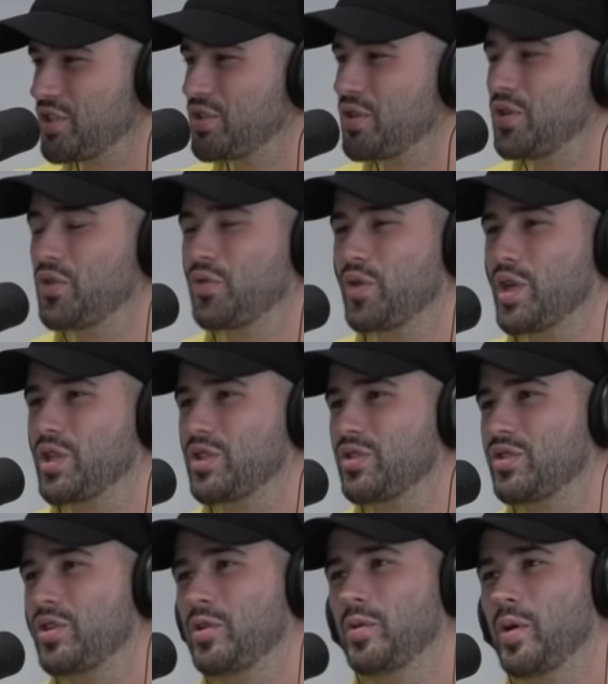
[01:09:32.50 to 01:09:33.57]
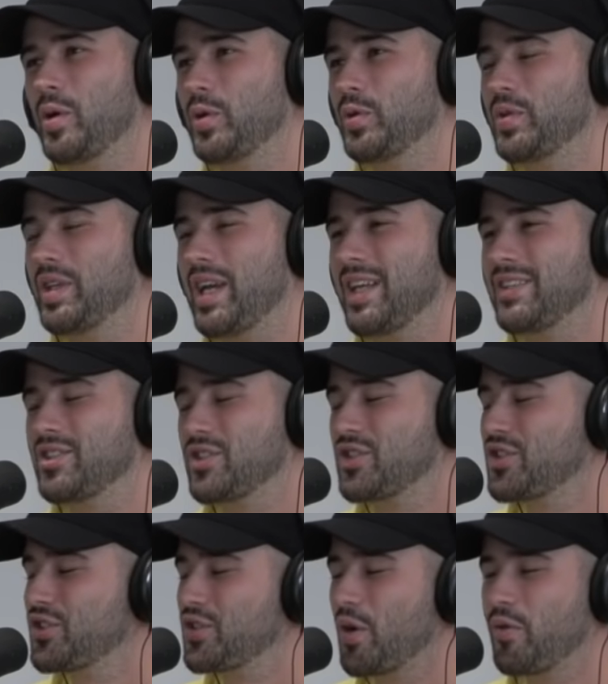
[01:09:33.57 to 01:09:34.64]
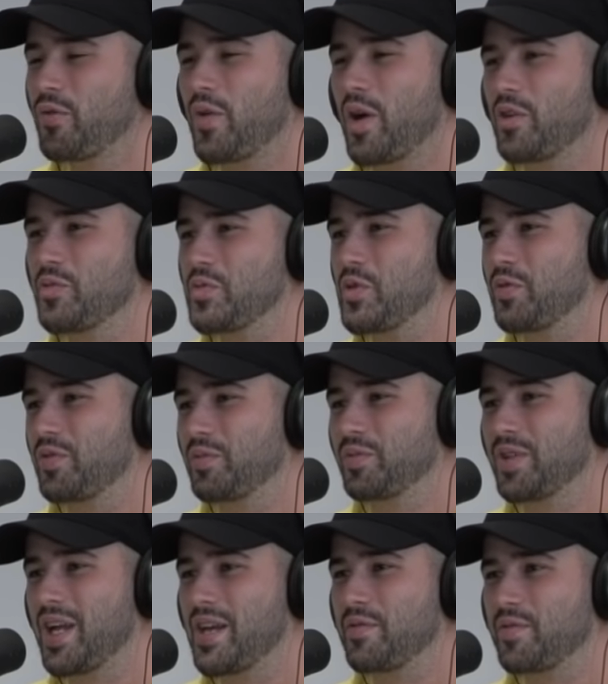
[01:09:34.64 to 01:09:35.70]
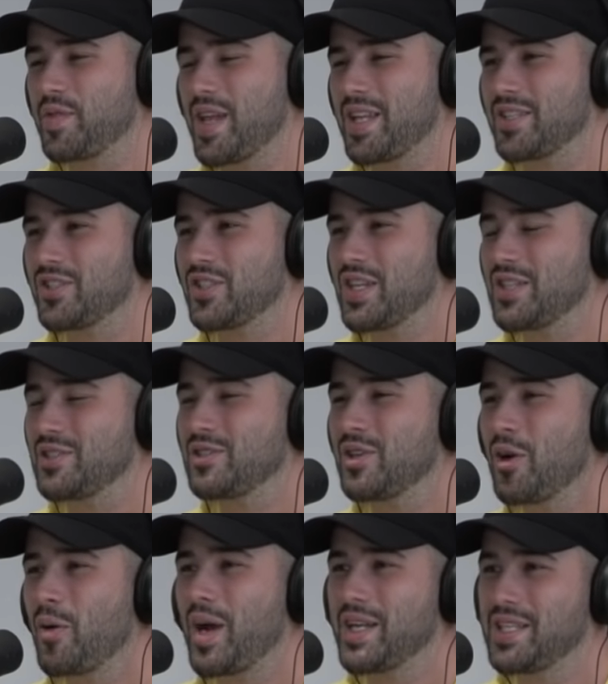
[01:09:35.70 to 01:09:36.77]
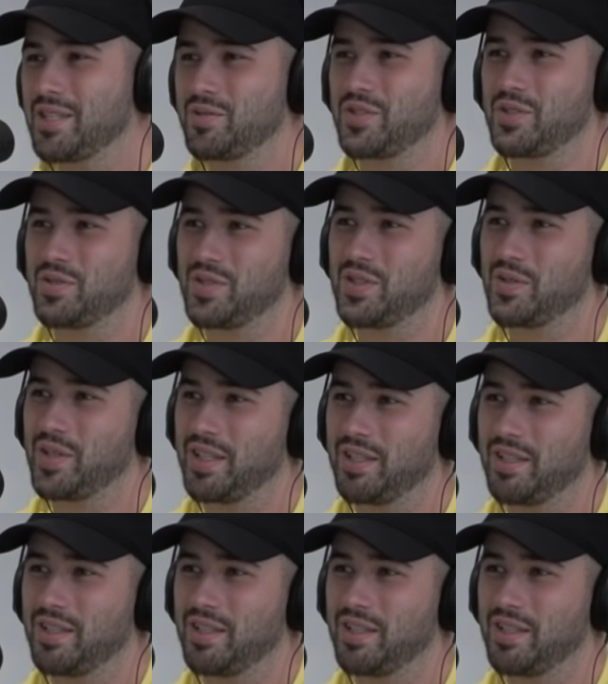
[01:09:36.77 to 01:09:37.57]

is too rich and too old and just so far removed from life that she has no idea what she was doing.